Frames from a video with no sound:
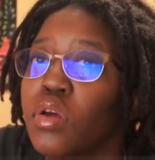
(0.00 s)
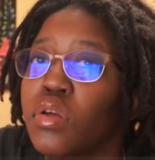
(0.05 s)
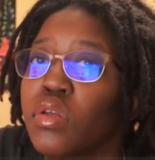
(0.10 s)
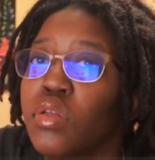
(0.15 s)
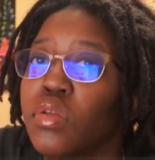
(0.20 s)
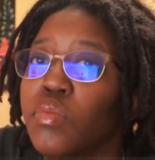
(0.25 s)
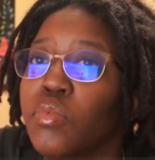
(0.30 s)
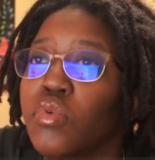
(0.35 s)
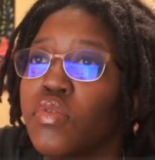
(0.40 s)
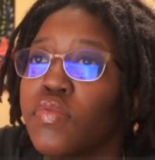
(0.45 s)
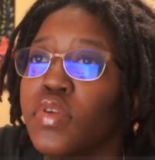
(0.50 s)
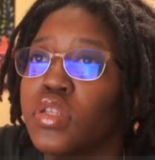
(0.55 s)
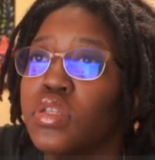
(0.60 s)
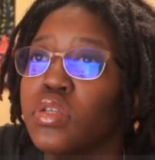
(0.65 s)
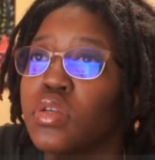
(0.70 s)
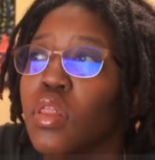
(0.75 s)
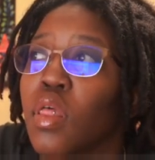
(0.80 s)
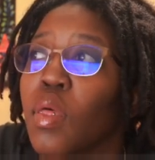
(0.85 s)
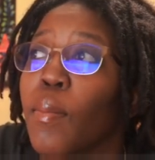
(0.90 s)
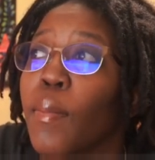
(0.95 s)
You move it
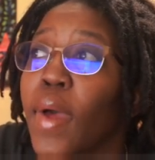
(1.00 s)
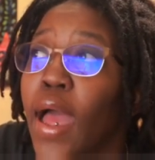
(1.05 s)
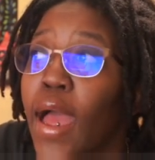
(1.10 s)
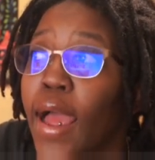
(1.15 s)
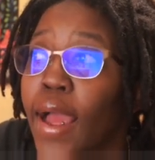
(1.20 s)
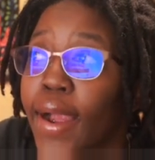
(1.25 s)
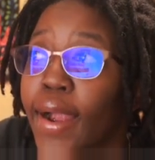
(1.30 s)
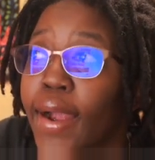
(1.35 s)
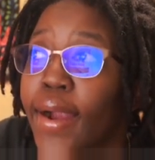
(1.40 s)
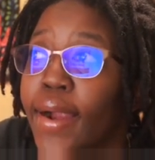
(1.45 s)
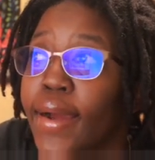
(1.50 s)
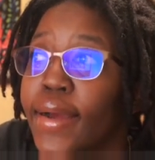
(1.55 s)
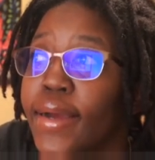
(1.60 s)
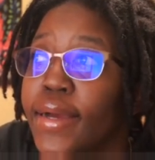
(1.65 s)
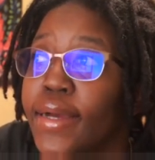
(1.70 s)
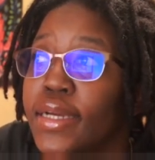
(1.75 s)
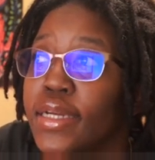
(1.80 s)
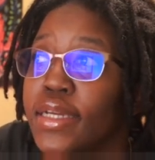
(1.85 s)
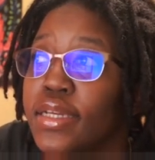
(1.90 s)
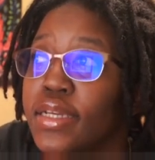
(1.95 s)
to the back.
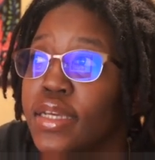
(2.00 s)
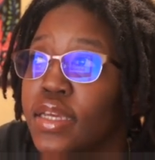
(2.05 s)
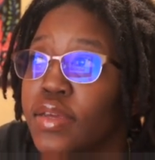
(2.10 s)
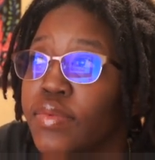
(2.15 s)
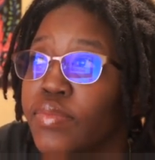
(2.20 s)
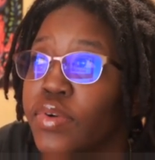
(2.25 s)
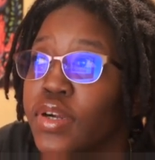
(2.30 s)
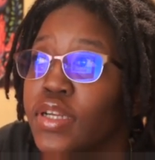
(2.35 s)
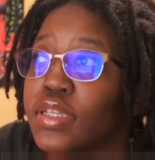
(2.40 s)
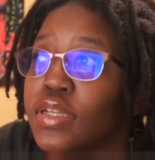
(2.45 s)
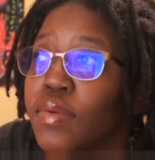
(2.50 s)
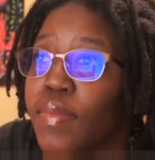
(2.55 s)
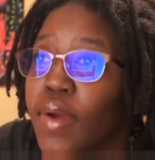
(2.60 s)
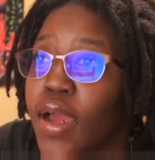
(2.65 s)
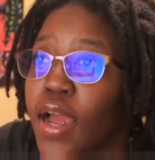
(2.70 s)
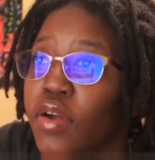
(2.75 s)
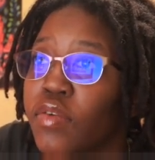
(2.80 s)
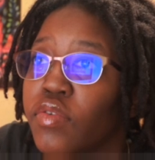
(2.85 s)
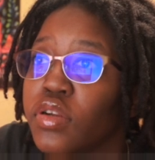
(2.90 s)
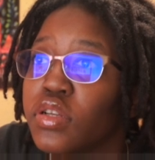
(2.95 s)
You keep pressing
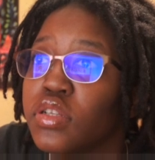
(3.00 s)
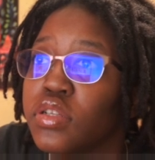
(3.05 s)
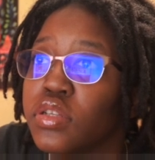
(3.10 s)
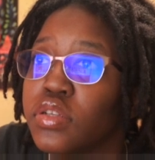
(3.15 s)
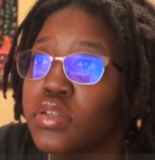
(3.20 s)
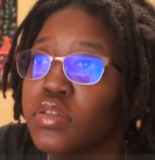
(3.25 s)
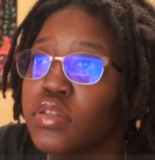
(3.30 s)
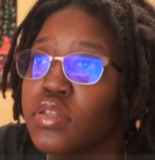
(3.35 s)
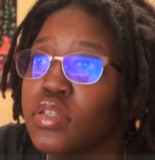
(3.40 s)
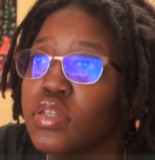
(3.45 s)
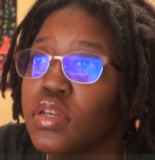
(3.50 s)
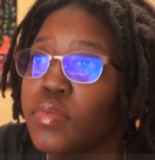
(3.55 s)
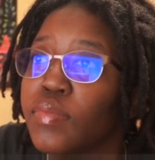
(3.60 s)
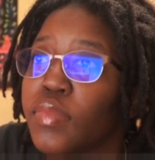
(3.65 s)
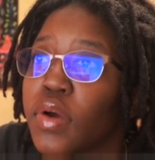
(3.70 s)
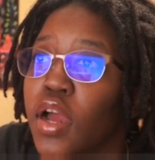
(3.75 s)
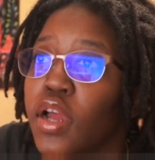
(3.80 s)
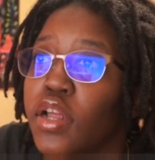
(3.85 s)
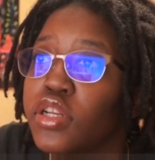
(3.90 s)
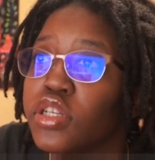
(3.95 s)
backwards so you see it
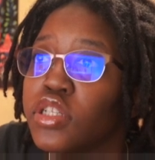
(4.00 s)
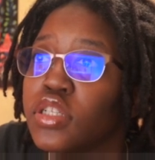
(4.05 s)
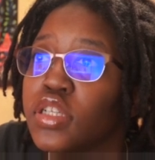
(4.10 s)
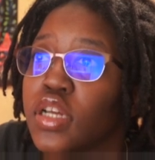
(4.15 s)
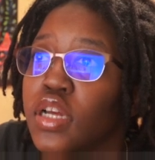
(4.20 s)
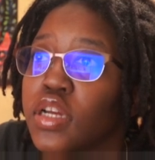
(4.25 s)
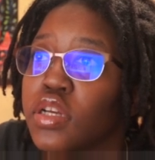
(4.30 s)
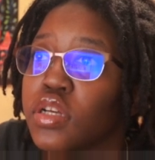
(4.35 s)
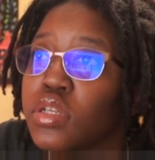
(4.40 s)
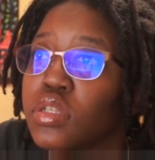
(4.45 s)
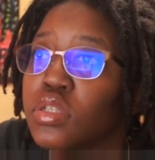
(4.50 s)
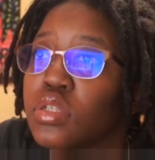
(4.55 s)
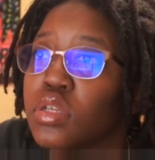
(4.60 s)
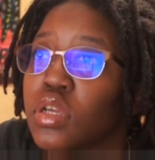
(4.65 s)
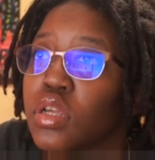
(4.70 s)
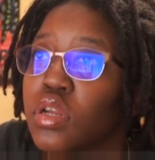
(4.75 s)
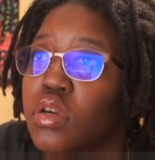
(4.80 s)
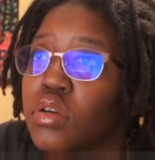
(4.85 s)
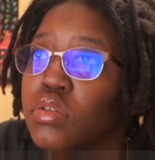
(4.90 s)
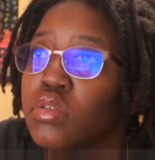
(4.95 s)
behind your text.
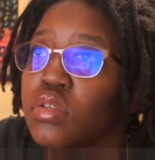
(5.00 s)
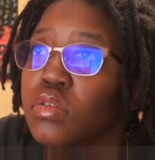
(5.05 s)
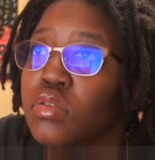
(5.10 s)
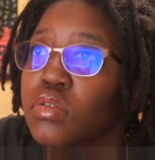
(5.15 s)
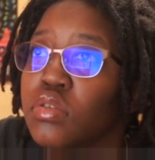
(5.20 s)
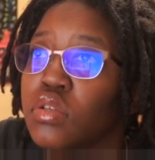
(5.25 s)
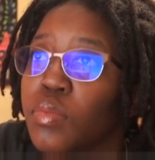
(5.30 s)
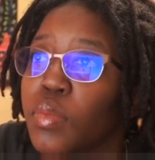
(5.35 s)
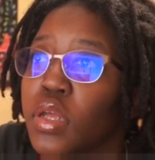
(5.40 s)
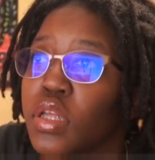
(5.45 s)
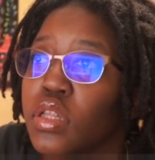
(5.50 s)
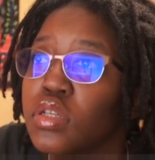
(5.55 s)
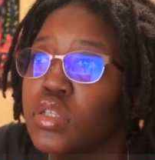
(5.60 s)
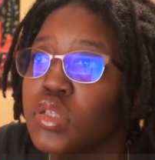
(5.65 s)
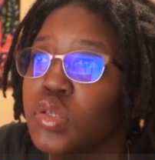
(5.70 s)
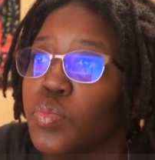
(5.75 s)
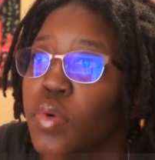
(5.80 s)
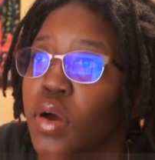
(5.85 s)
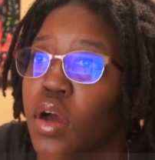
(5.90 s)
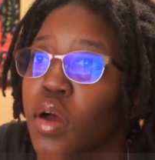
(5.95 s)
And also to make
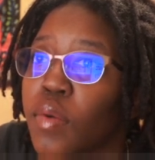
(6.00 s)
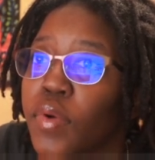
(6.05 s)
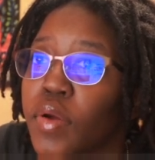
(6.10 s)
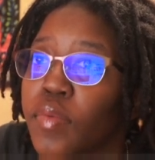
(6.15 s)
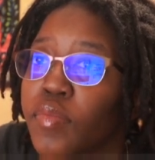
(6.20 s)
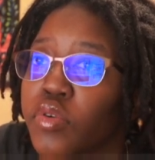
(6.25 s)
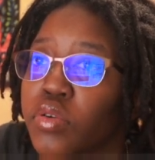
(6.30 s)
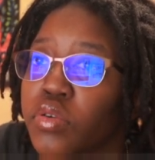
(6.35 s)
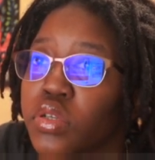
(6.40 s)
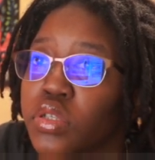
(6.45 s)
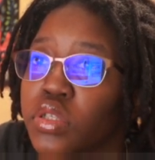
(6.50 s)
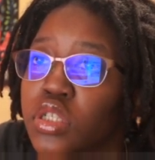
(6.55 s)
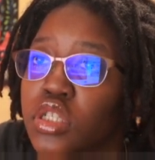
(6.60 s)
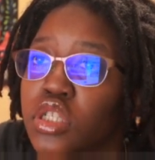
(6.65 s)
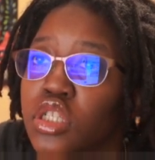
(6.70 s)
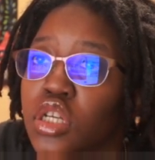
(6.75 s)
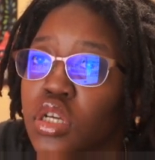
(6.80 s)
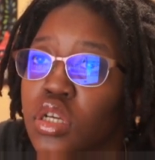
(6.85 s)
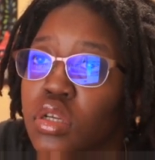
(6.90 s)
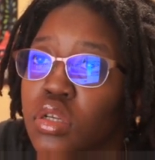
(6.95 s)
this pop, I'm going to
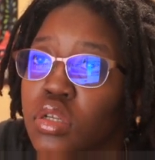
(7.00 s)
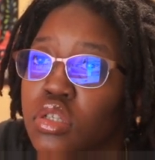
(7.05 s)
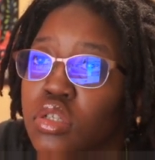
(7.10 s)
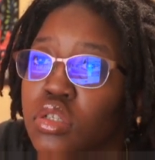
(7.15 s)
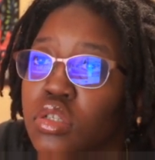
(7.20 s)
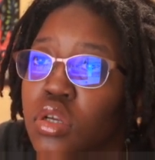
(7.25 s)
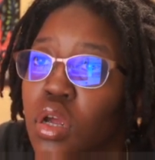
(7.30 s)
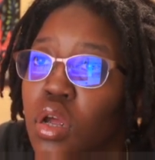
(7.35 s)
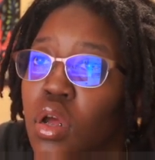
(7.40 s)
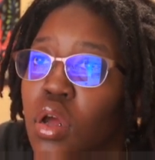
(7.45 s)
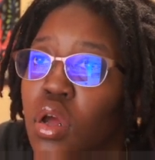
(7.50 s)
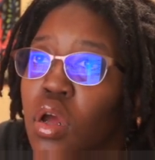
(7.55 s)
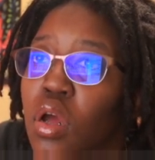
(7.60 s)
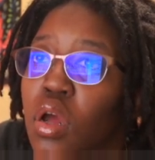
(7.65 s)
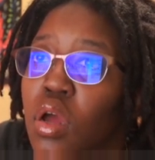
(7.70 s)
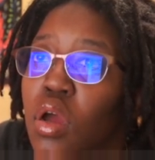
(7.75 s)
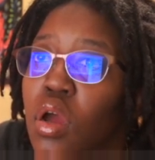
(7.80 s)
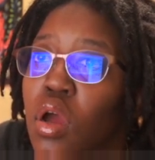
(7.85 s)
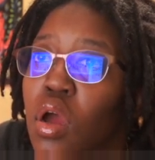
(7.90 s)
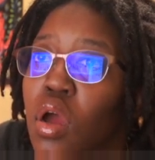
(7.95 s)
change
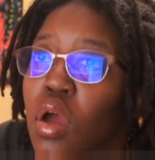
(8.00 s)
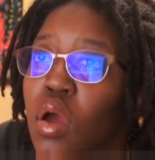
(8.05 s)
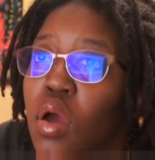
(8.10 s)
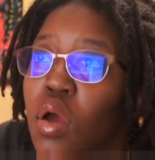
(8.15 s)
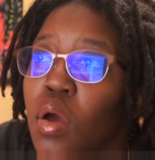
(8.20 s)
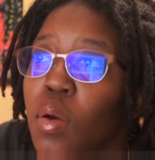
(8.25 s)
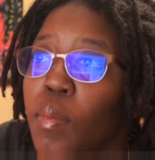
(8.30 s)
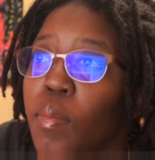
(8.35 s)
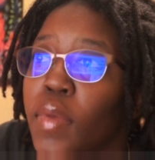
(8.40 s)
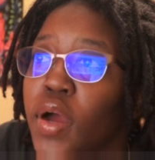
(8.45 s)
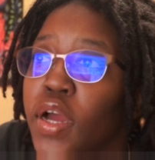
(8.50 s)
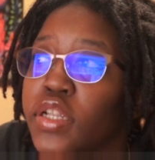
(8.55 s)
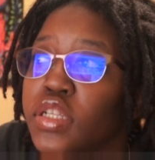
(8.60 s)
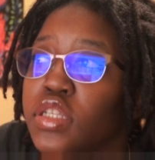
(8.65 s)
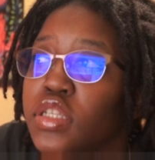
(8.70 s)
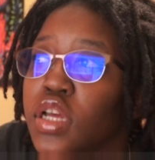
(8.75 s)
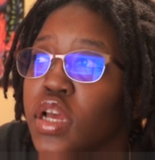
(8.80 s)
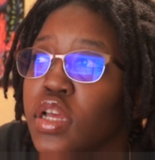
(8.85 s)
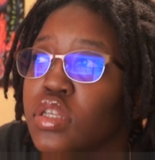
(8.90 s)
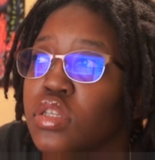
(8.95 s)
my
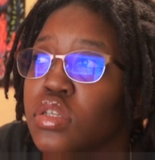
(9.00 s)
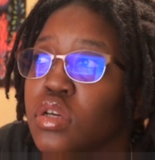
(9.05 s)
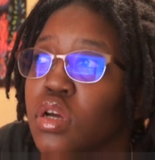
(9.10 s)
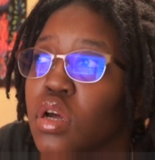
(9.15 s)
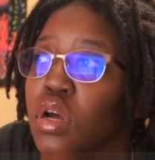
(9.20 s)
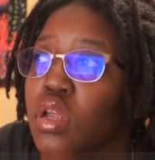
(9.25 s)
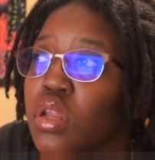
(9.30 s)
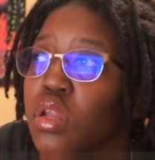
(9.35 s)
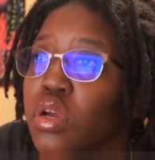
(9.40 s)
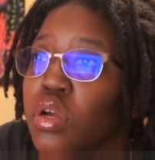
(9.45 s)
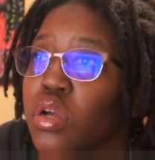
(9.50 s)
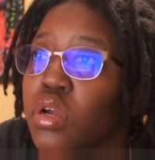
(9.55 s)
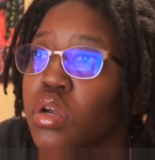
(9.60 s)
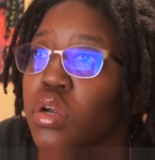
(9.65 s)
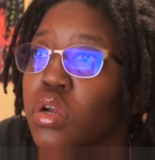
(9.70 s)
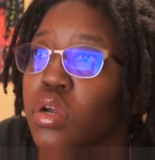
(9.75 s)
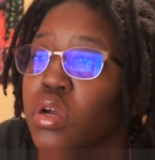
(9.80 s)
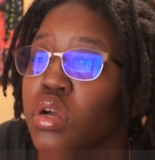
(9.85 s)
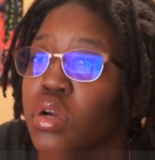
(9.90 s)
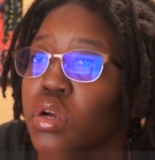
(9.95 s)
text
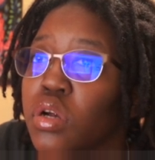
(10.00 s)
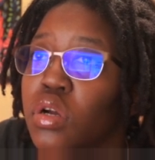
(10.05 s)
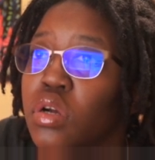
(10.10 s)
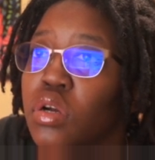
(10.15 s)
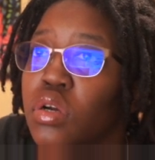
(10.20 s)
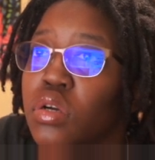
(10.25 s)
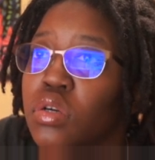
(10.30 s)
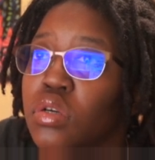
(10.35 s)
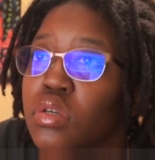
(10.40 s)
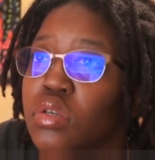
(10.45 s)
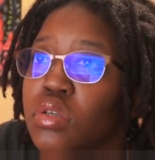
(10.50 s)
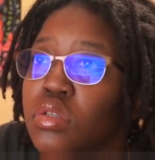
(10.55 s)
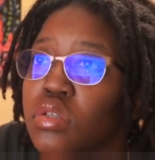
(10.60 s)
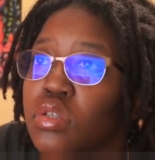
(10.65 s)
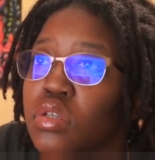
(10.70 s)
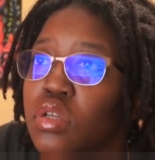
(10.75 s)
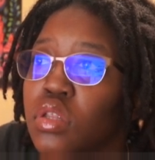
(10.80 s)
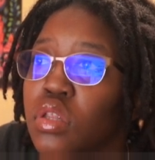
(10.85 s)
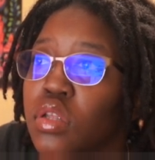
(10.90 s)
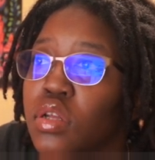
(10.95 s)
color
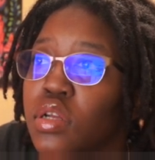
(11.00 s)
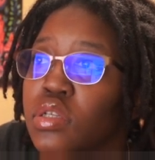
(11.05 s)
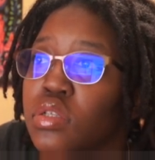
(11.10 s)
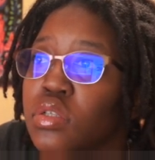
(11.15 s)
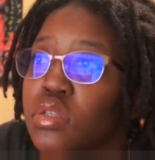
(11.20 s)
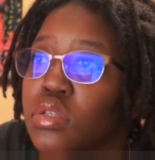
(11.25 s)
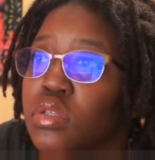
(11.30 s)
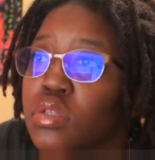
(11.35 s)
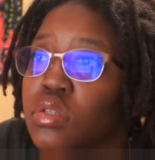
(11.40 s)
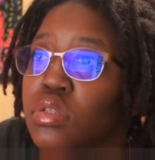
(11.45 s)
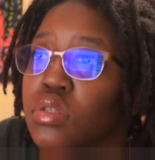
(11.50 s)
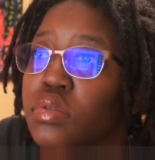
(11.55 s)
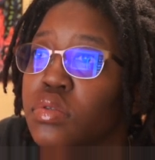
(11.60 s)
to this.